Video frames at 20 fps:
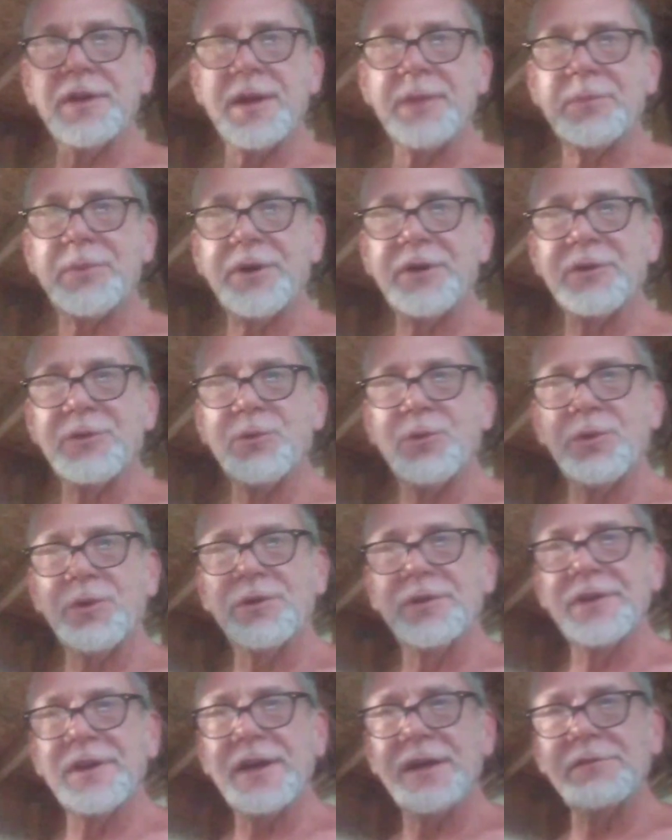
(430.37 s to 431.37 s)
in that part of the
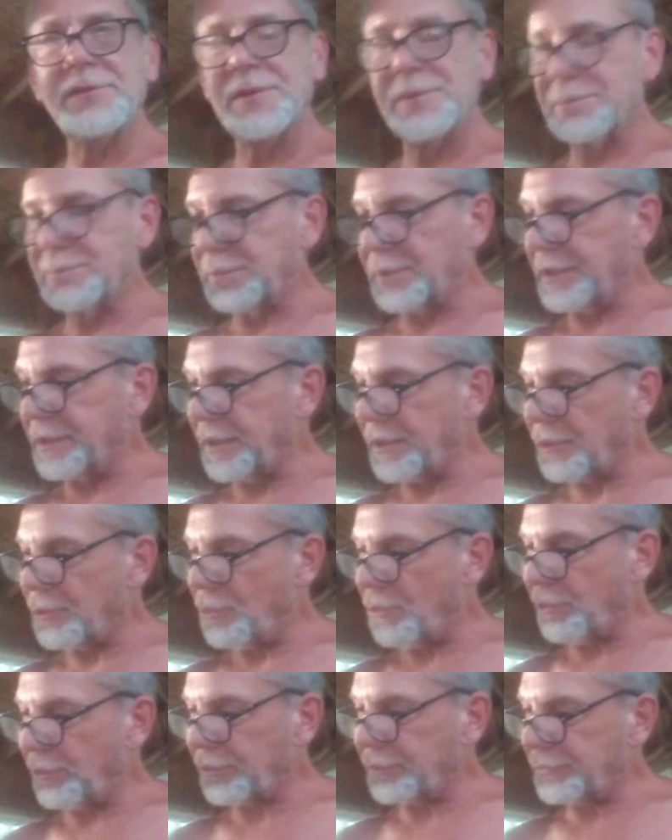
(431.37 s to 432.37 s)
world. They have plenty of
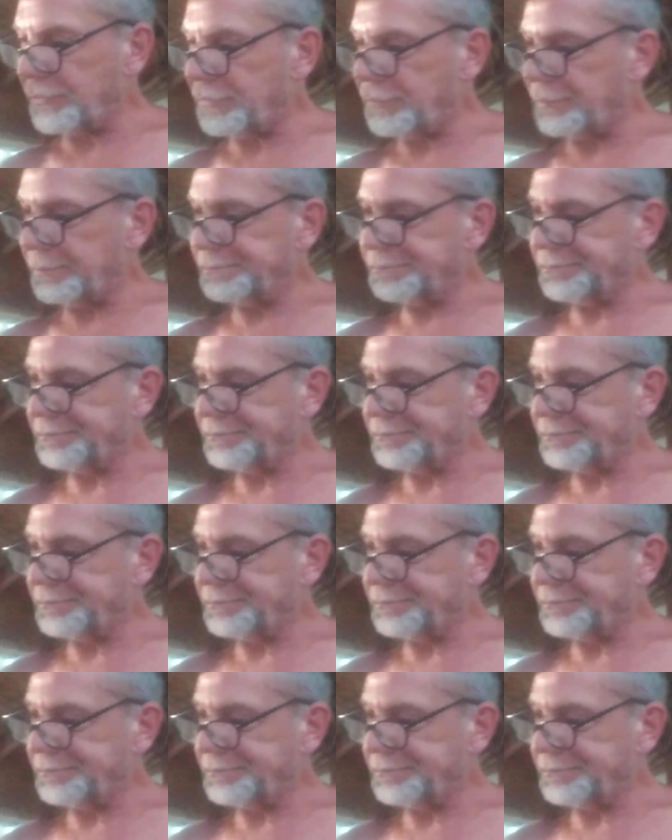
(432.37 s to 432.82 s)
corks.